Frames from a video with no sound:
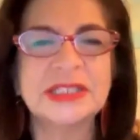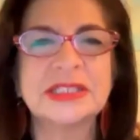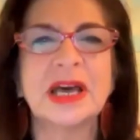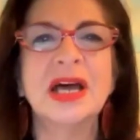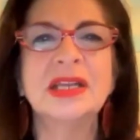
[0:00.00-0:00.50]

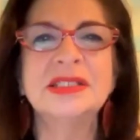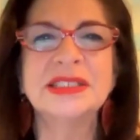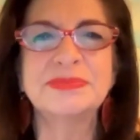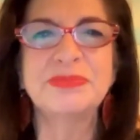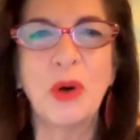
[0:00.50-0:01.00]
it's
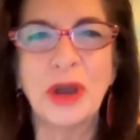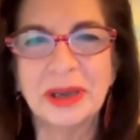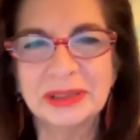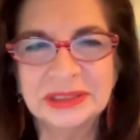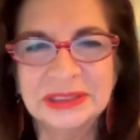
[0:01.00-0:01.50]

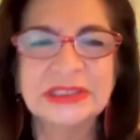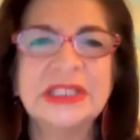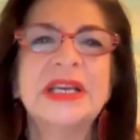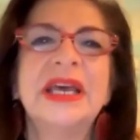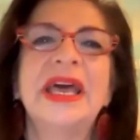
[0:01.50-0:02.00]
unspoiled,
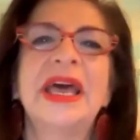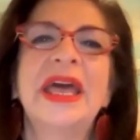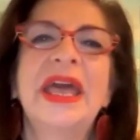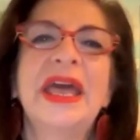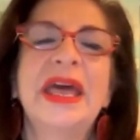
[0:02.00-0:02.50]

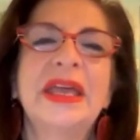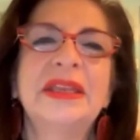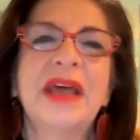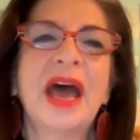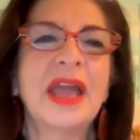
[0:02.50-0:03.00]

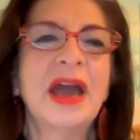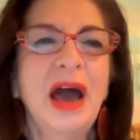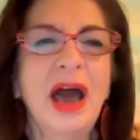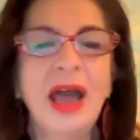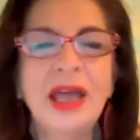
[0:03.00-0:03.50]
and I
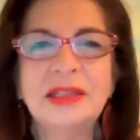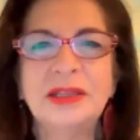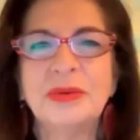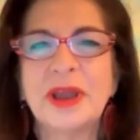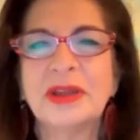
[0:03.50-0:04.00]

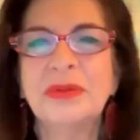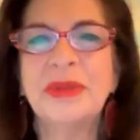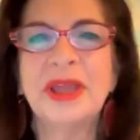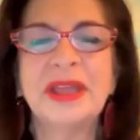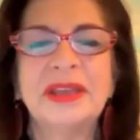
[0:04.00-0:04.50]
highly
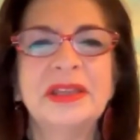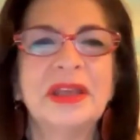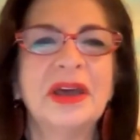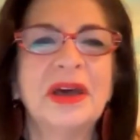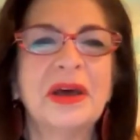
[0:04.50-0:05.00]
recommend
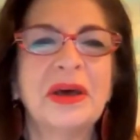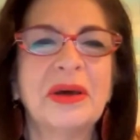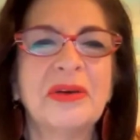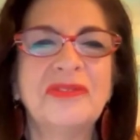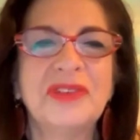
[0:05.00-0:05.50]

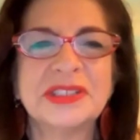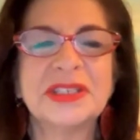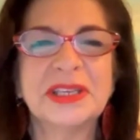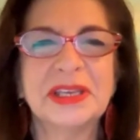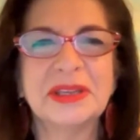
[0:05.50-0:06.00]
uh,
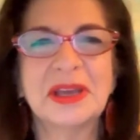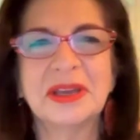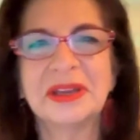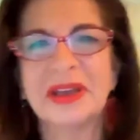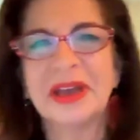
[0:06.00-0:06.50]
visiting it.
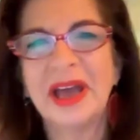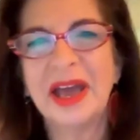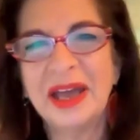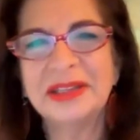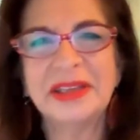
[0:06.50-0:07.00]

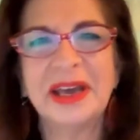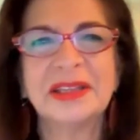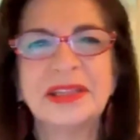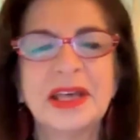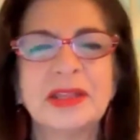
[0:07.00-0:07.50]
Highly,
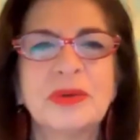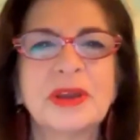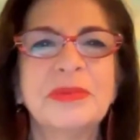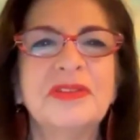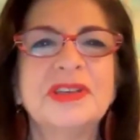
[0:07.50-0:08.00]
highly, highly
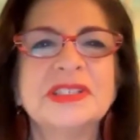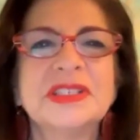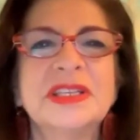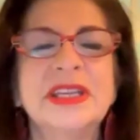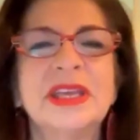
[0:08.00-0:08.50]
recommend
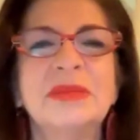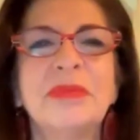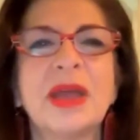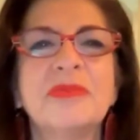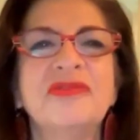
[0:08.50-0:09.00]
visiting it.
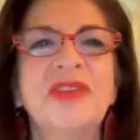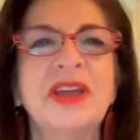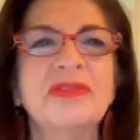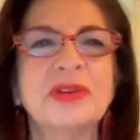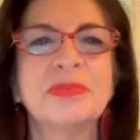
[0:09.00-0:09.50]
My
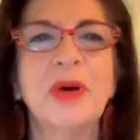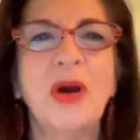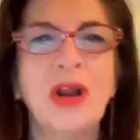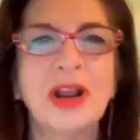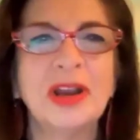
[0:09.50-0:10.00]
favorite
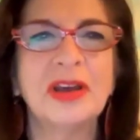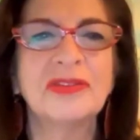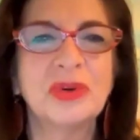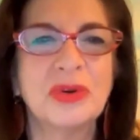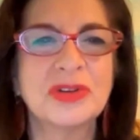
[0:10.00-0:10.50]
part
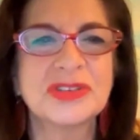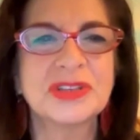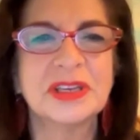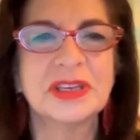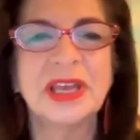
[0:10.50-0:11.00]
of
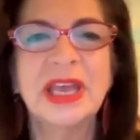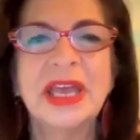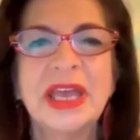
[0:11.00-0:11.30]
Corsica